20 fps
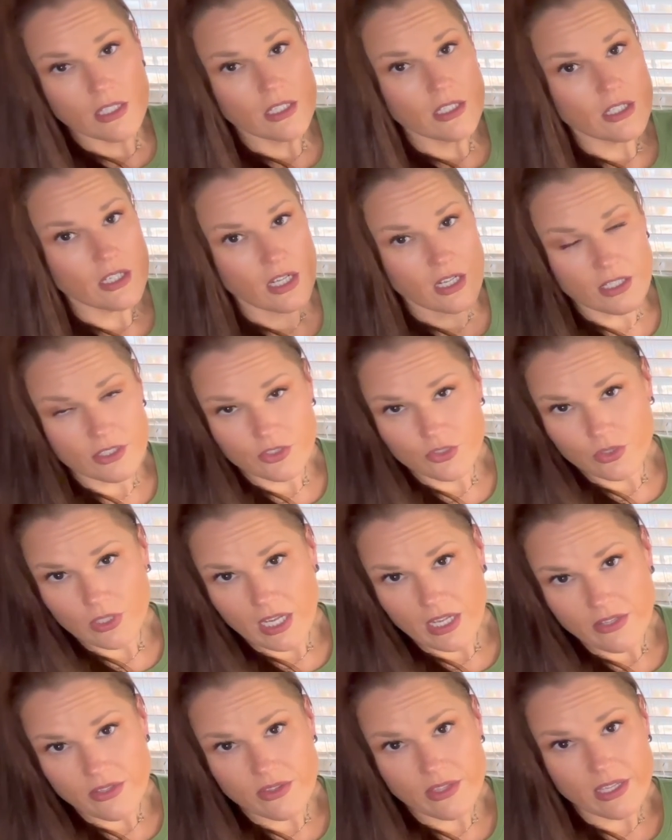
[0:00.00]

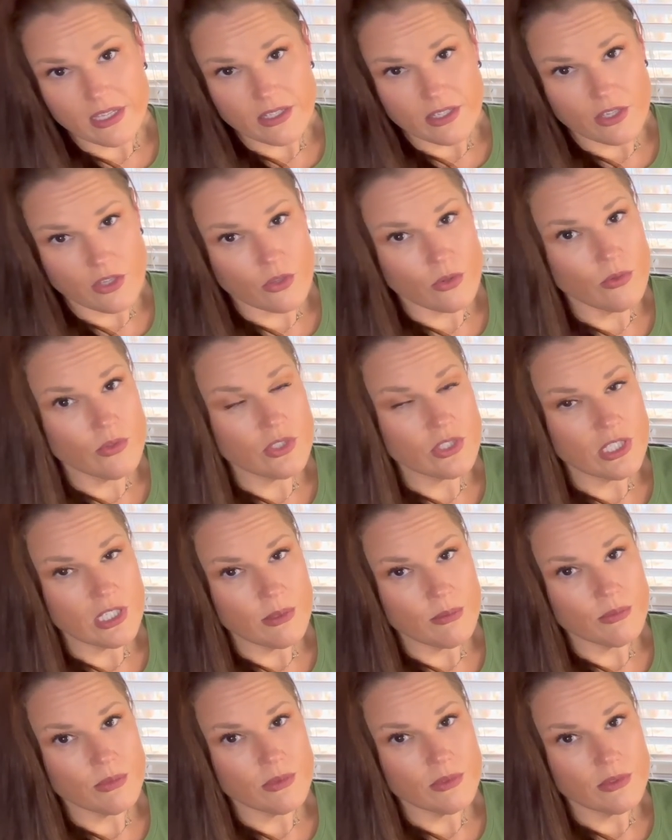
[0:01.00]
contract that you
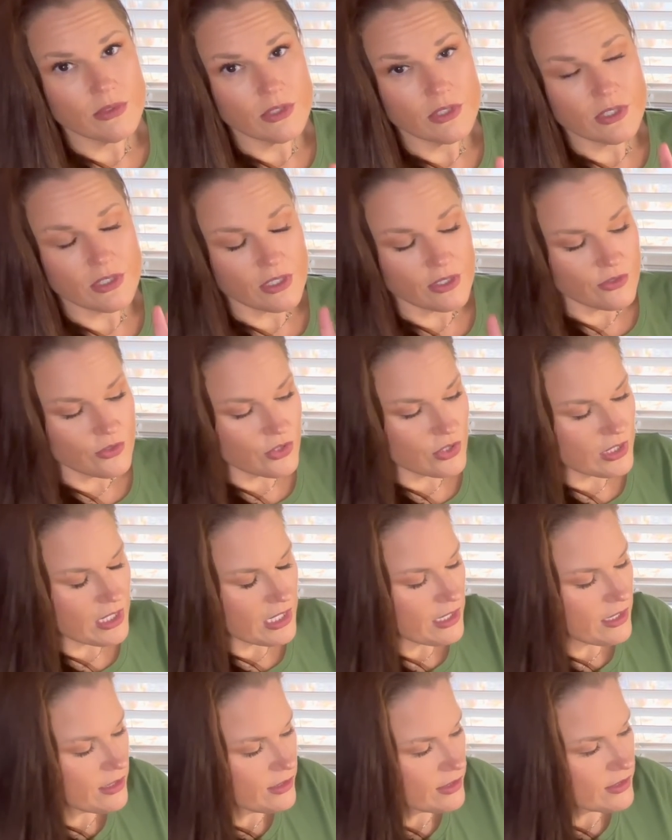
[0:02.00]
seem to
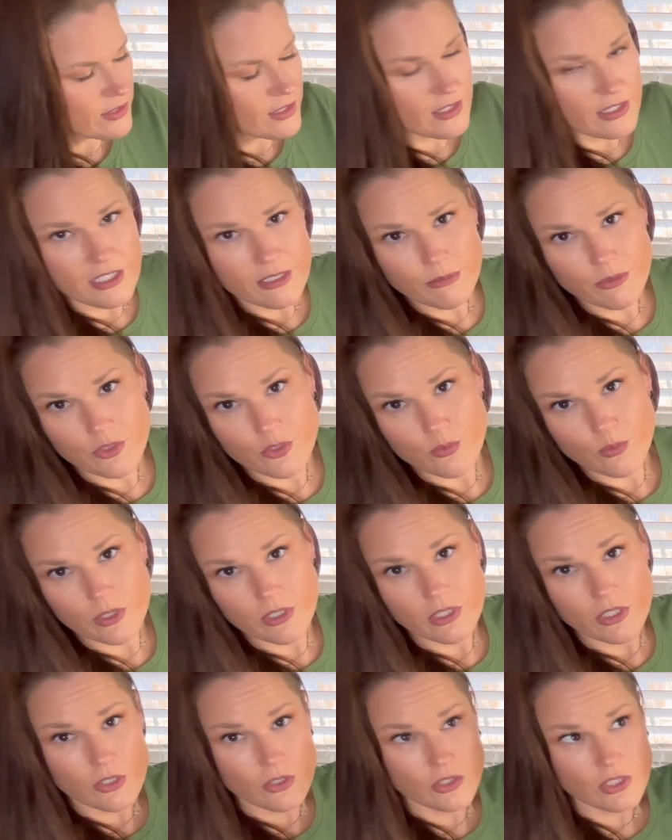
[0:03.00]
understand, this glamorous one,
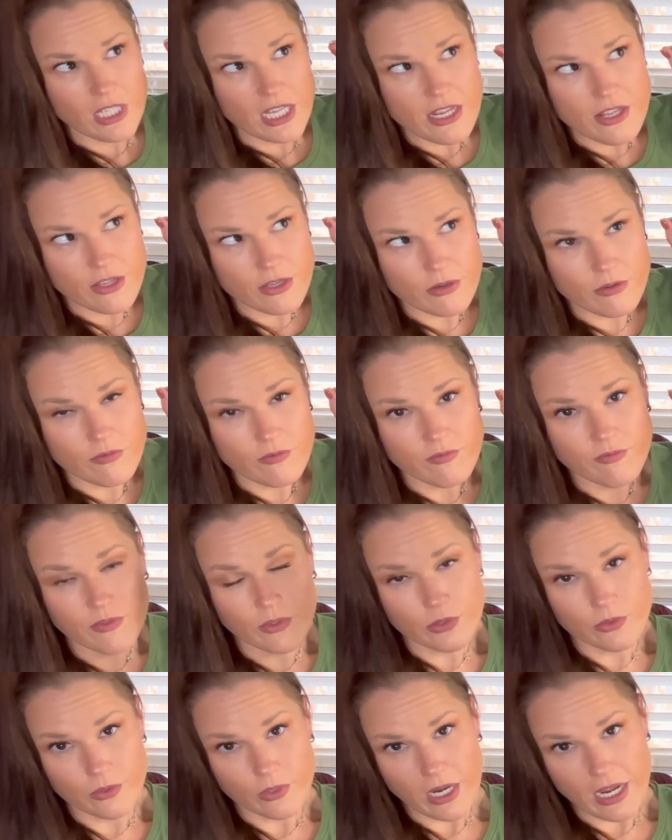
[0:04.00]
could take you
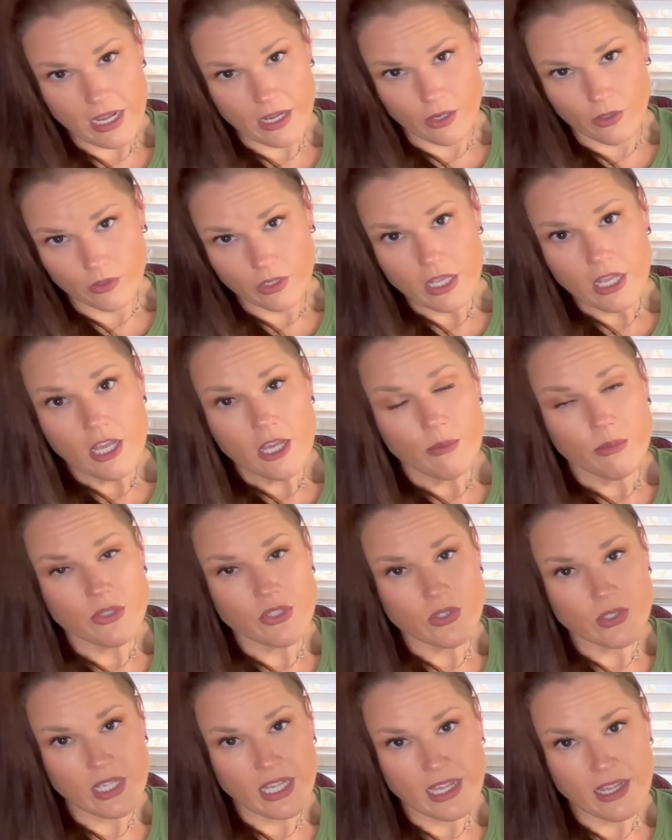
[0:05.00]
further out. But
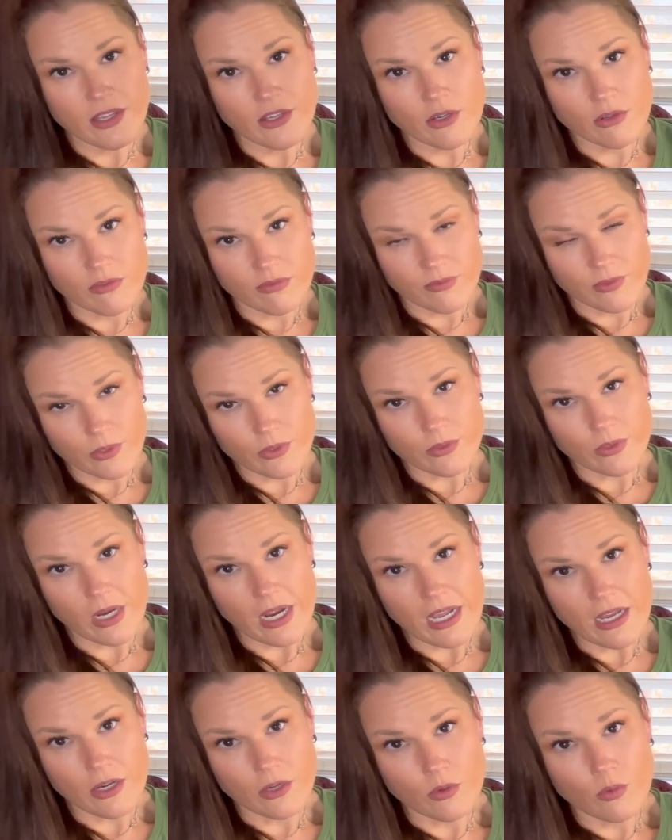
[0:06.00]
you can't go further
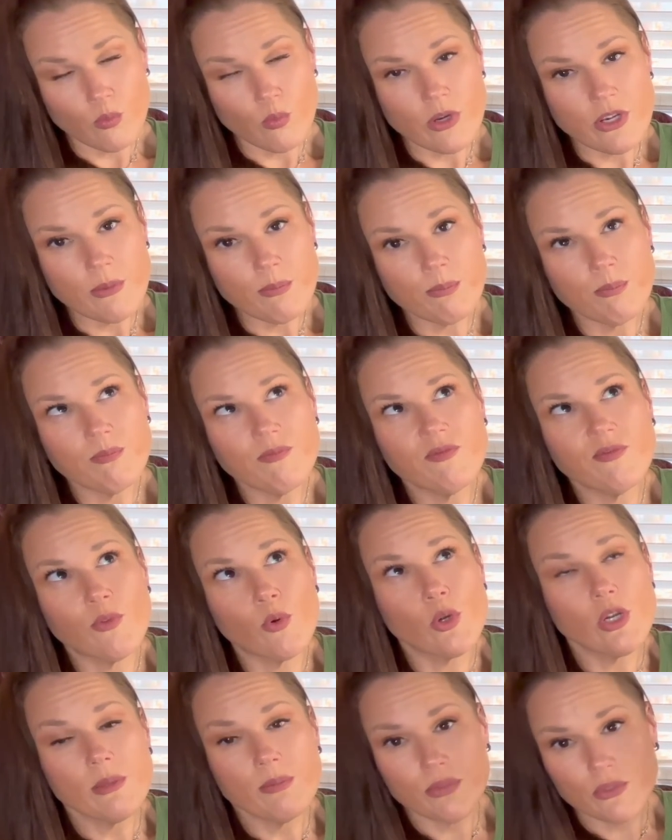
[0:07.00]
out when
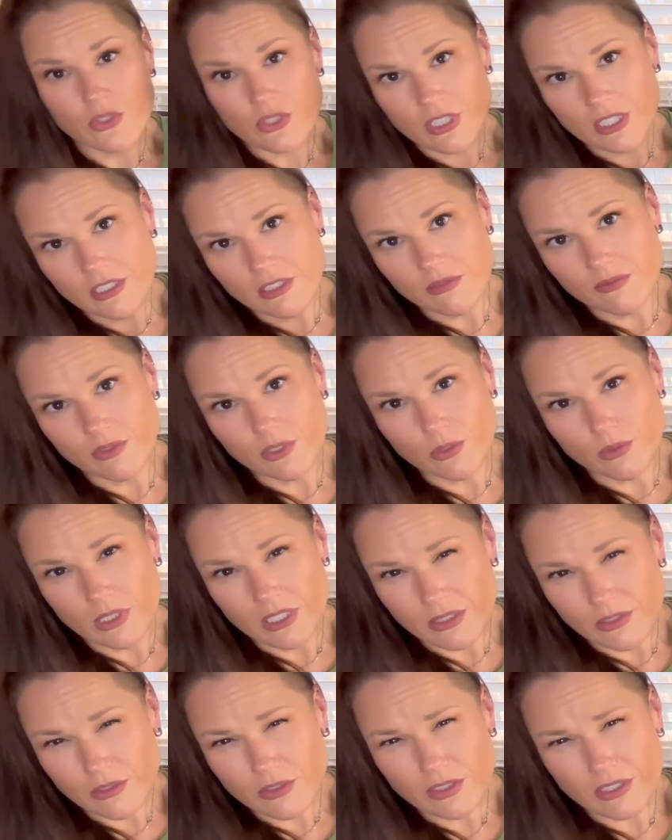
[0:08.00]
40% of you,
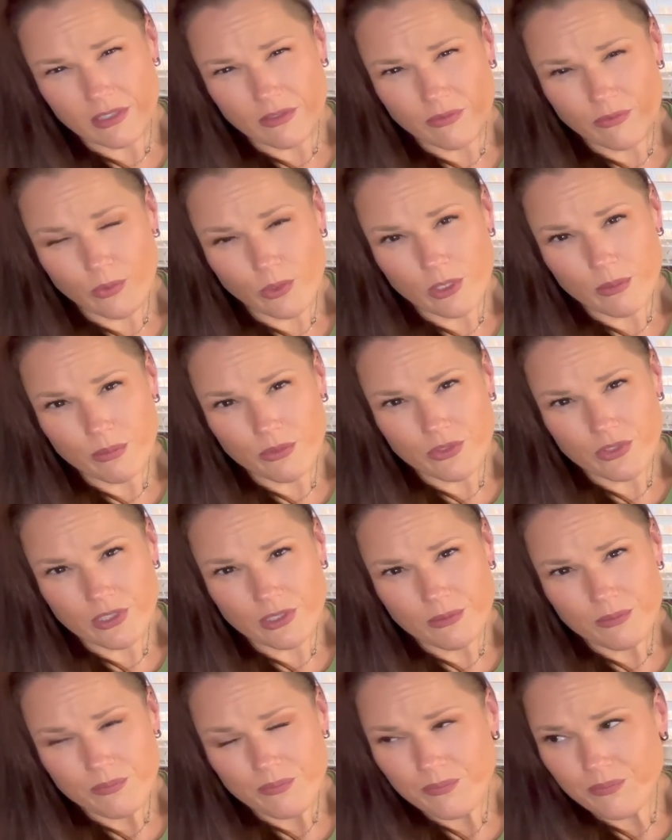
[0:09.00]
it looks like 40%,